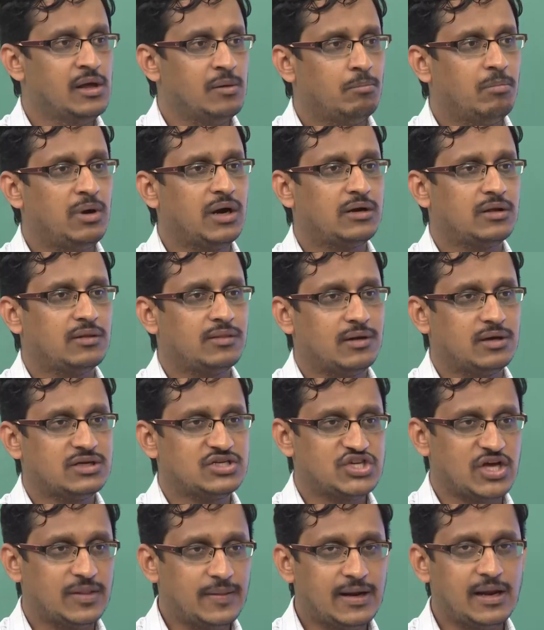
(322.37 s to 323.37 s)
but the
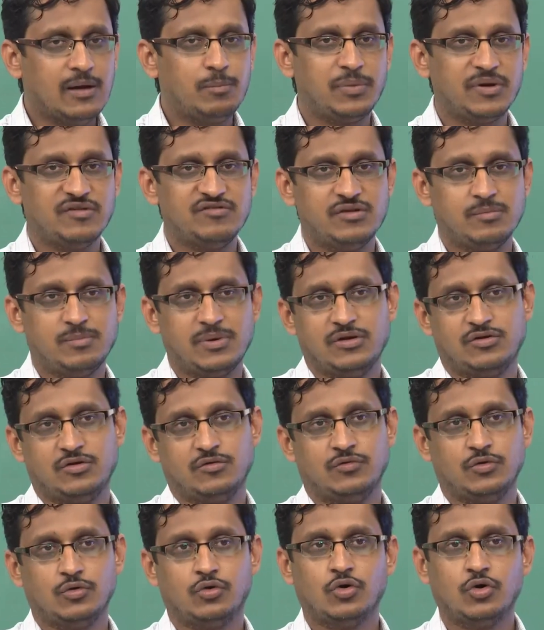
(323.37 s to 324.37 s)
general principles,
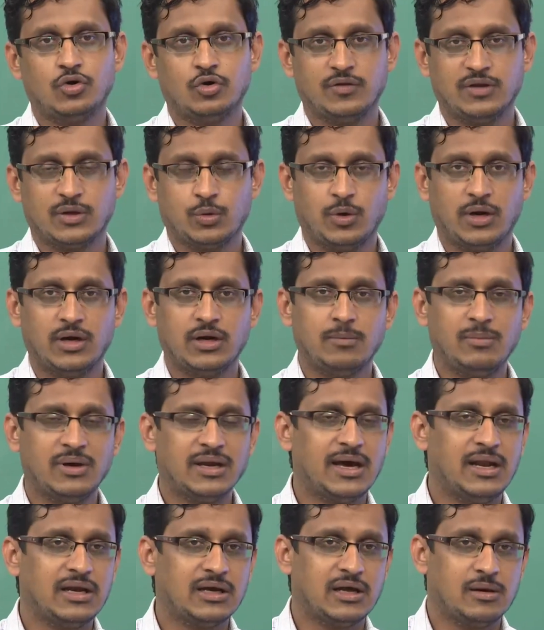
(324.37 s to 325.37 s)
if you go to the quantum
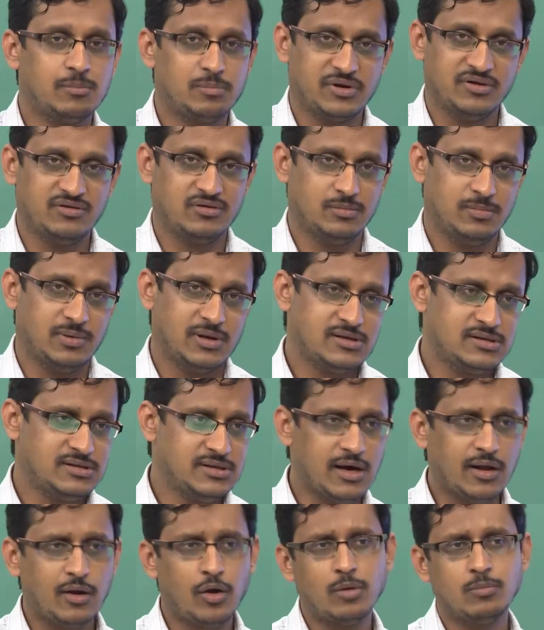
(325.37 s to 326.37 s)
mechanical principles, they
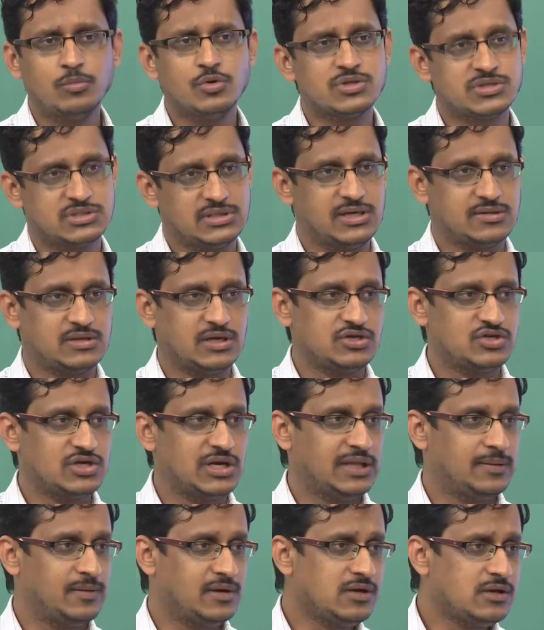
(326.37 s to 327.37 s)
are almost
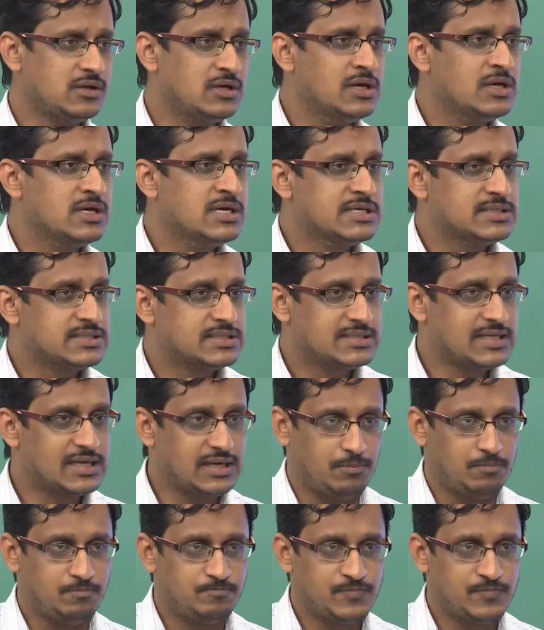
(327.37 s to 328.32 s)
essentially the same.